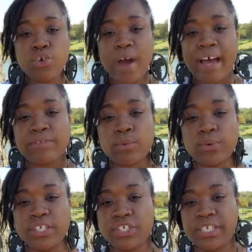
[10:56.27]
You have to
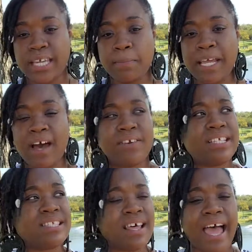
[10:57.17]
reach deep down
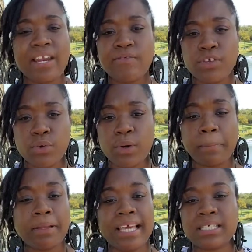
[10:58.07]
inside of you
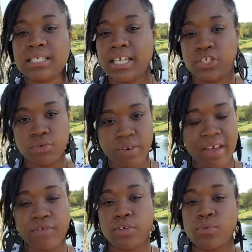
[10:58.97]
in places that you
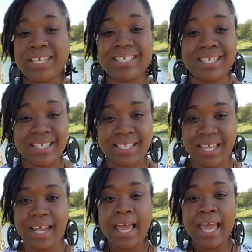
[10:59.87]
never knew existed